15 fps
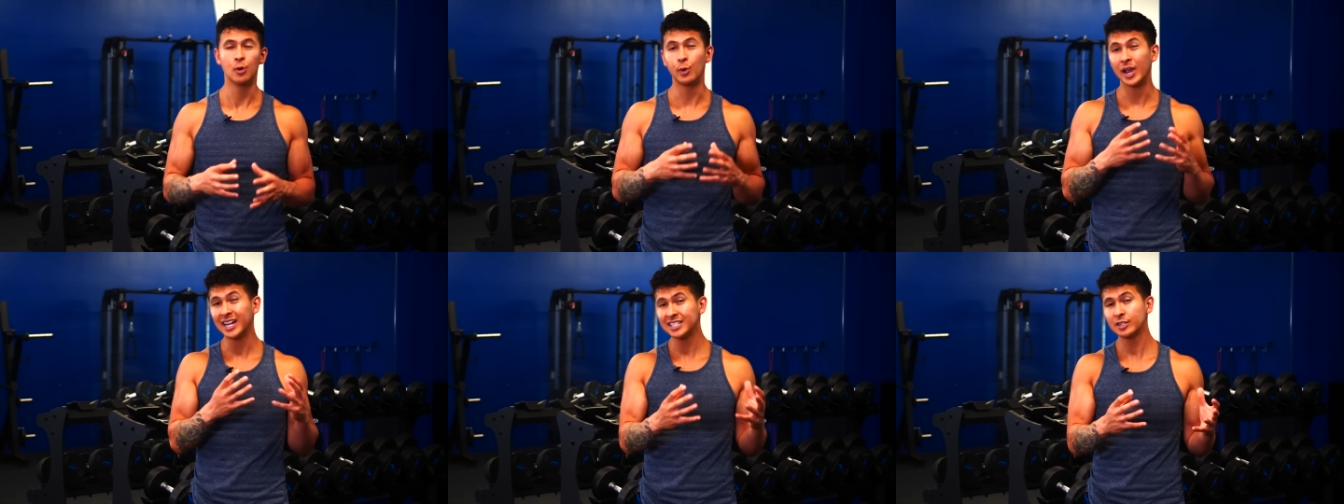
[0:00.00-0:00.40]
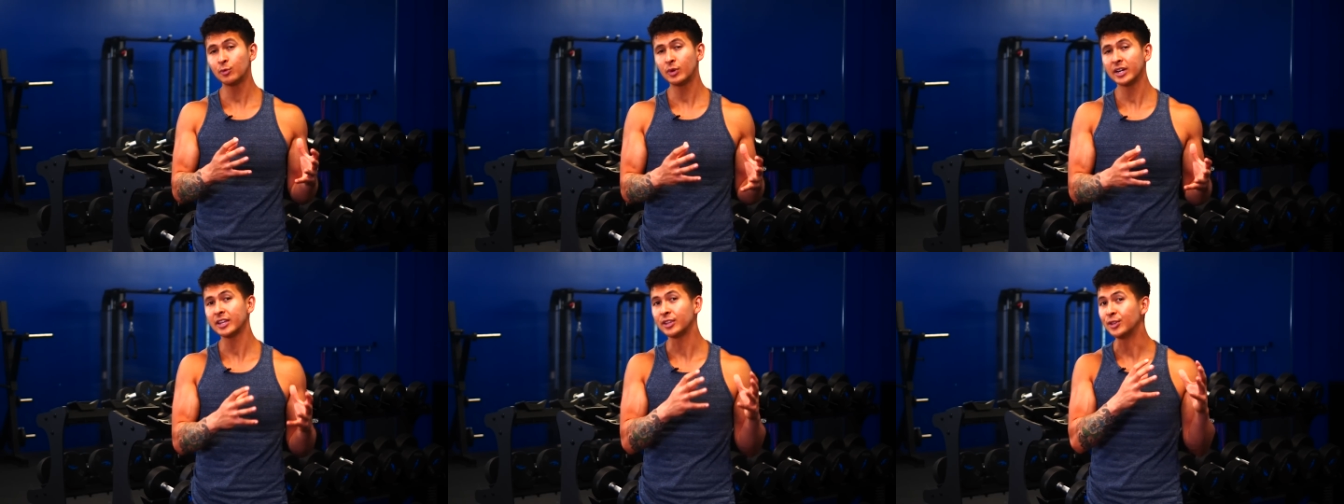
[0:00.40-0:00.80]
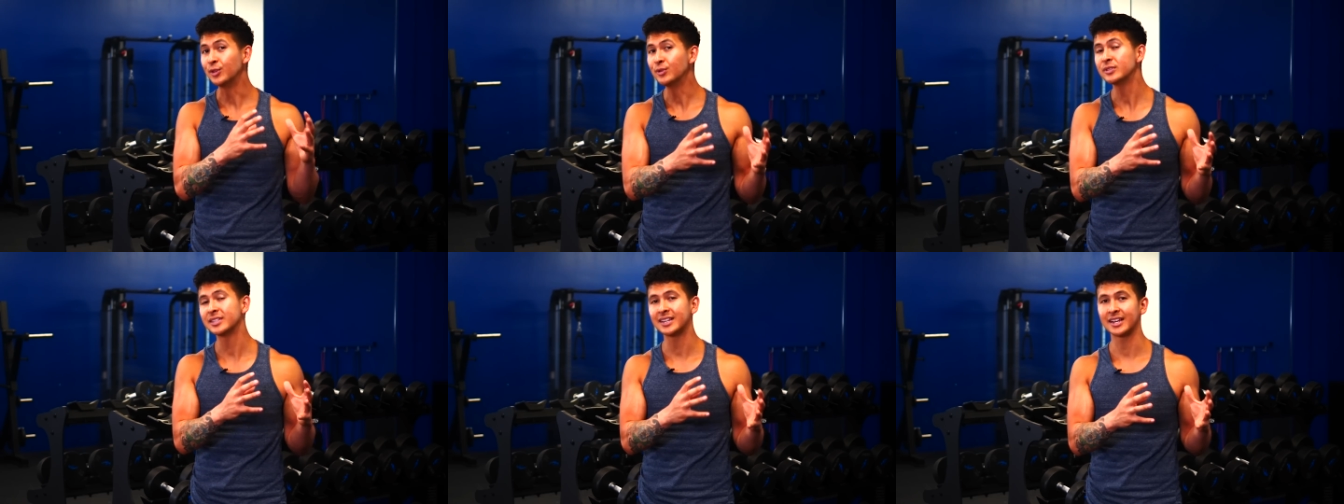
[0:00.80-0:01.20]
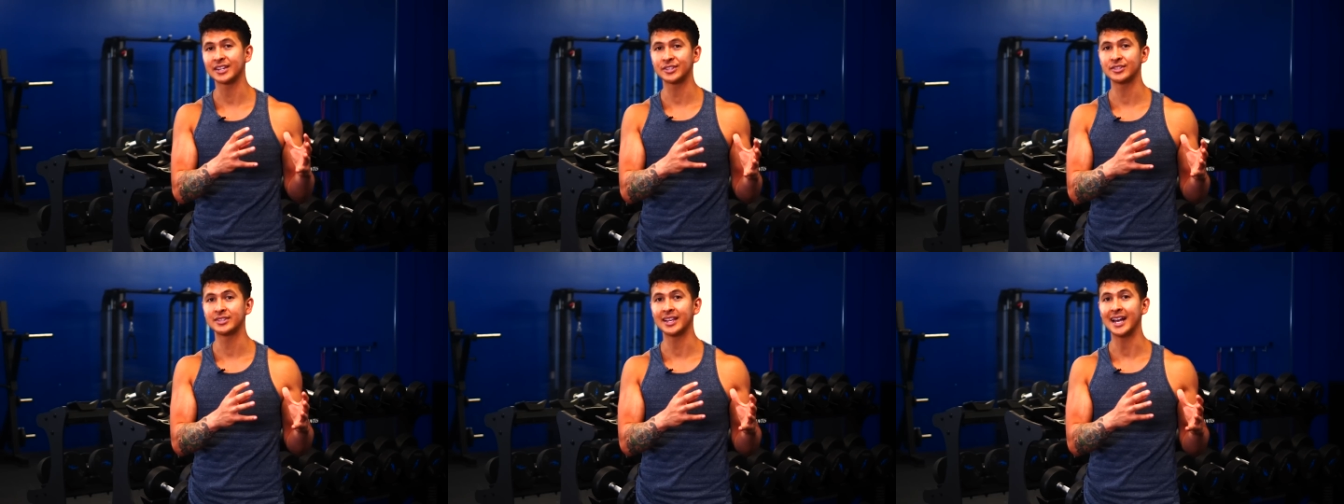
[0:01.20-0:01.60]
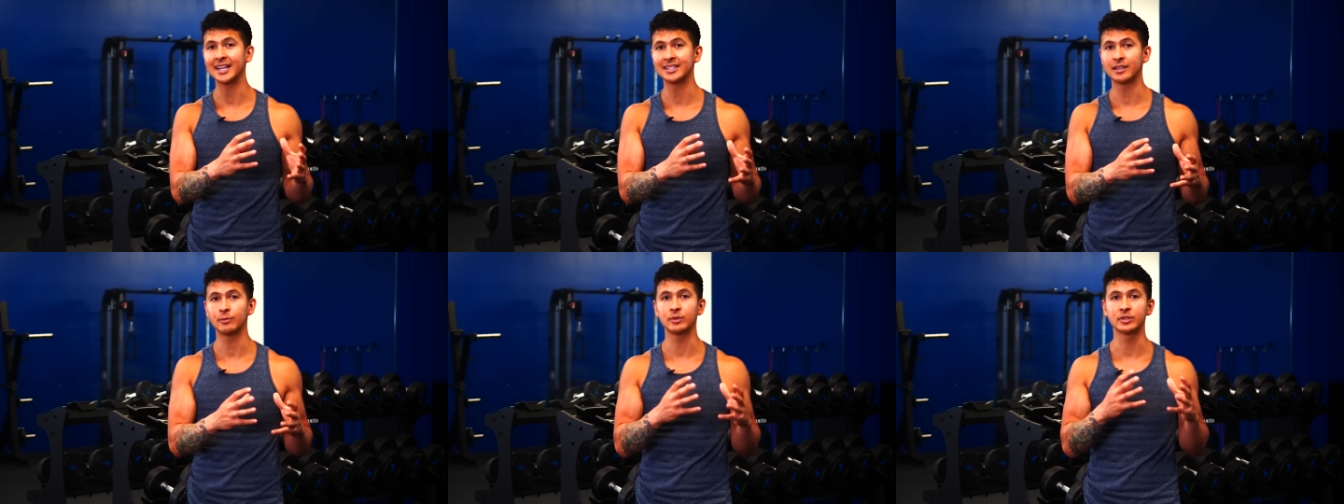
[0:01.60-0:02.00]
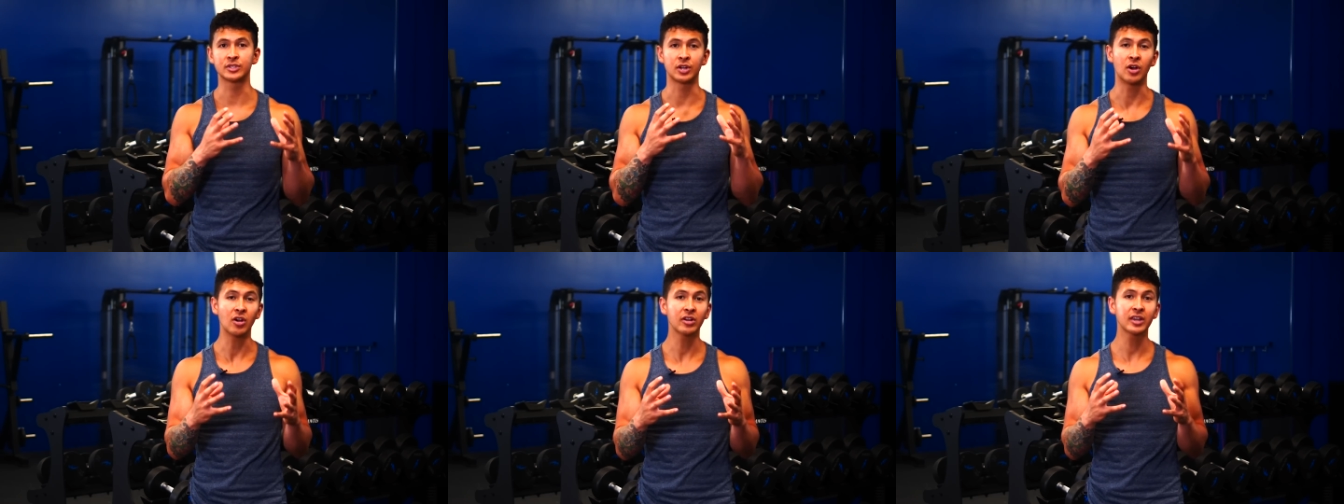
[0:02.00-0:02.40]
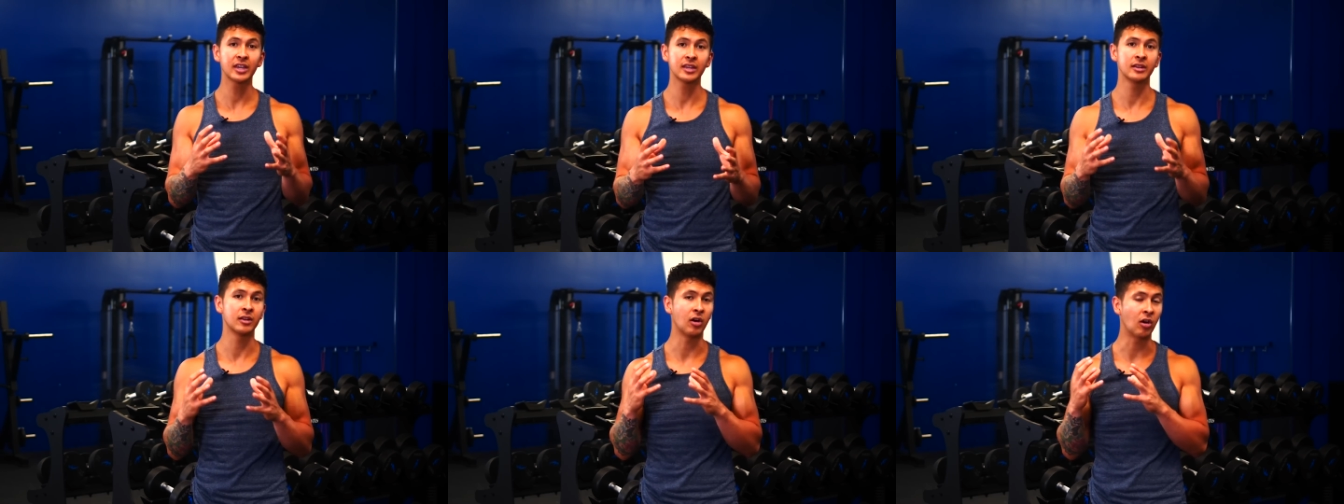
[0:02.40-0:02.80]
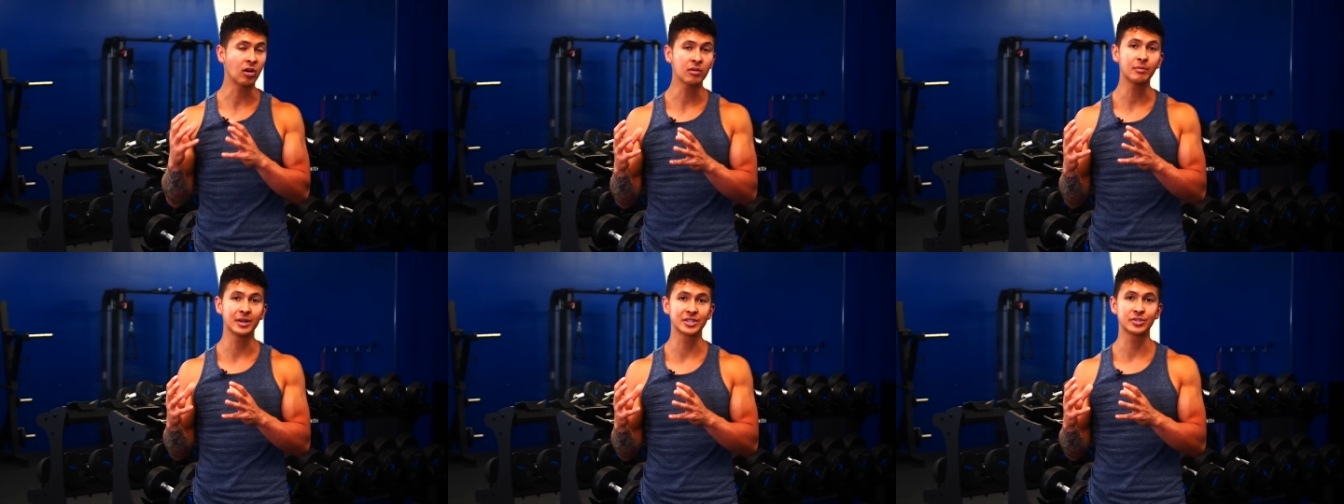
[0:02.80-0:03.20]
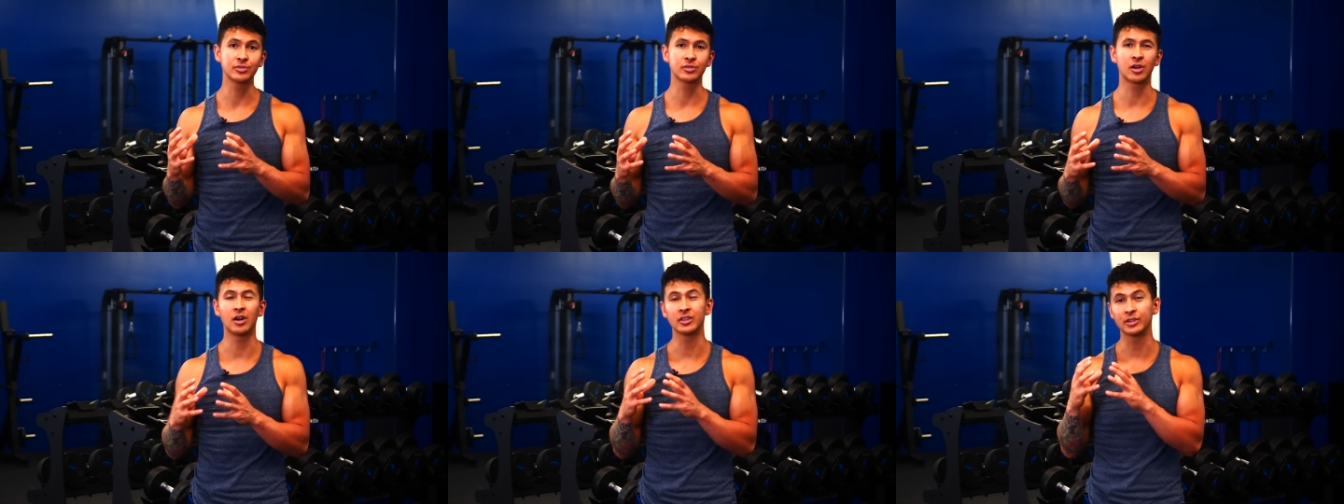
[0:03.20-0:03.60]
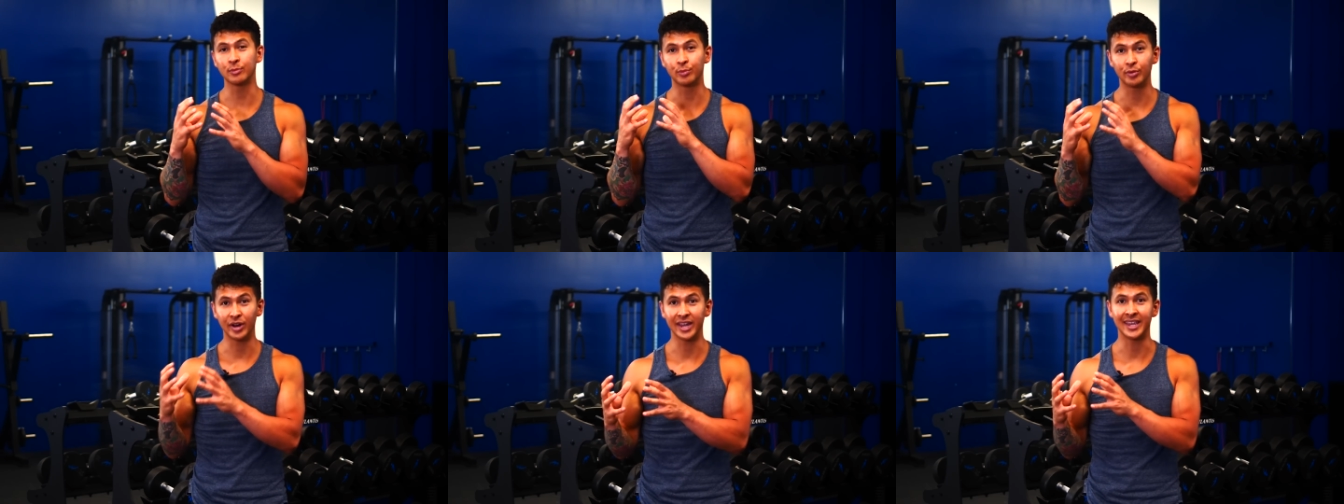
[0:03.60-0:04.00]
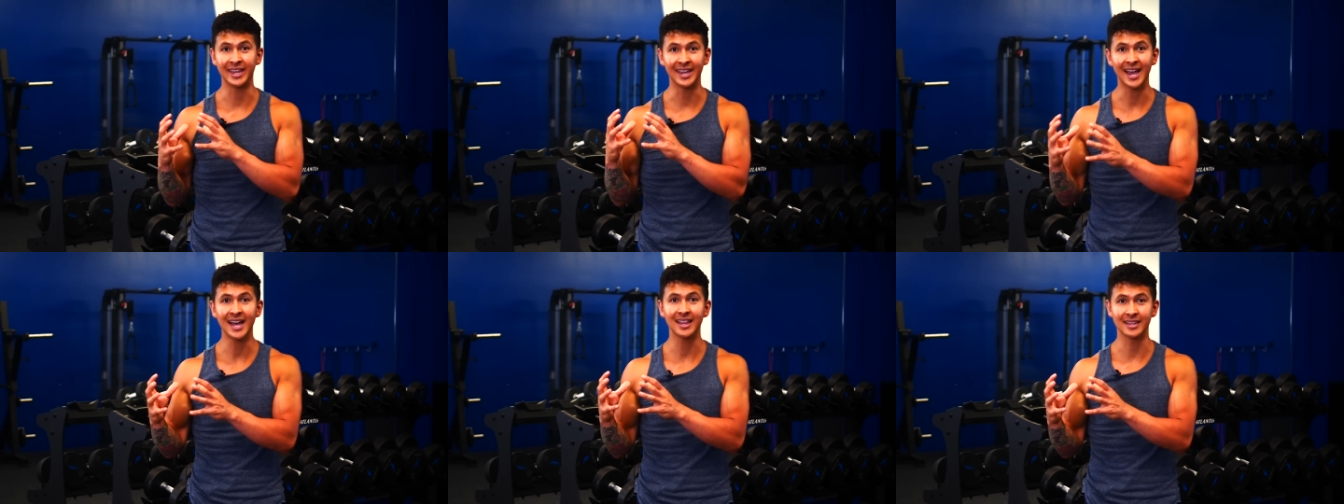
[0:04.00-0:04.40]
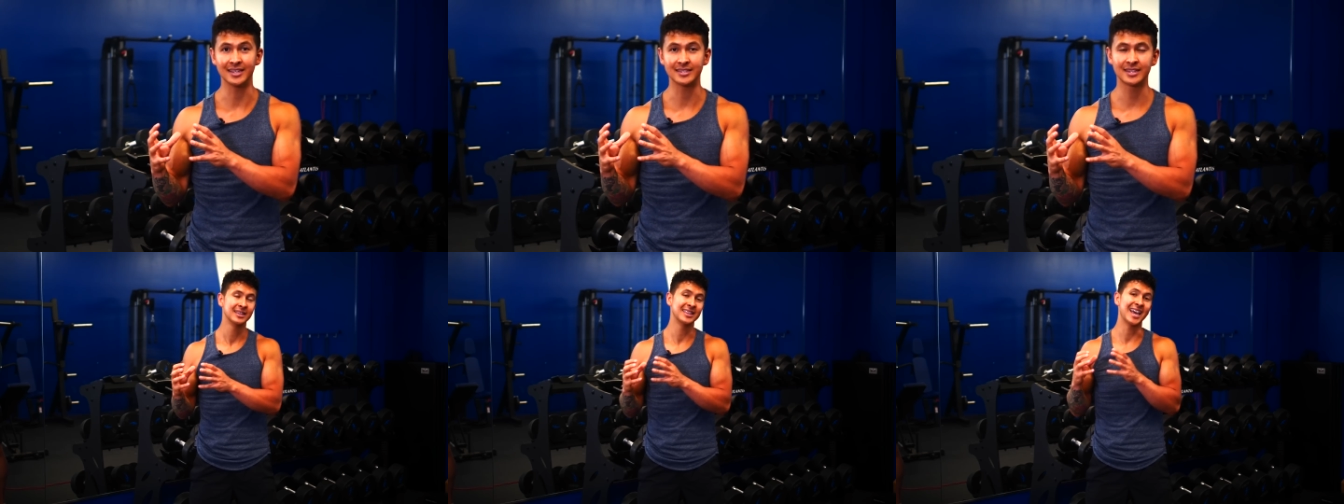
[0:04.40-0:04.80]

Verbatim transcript: we actually want to use an exercise that will target an arm muscle called the brachialis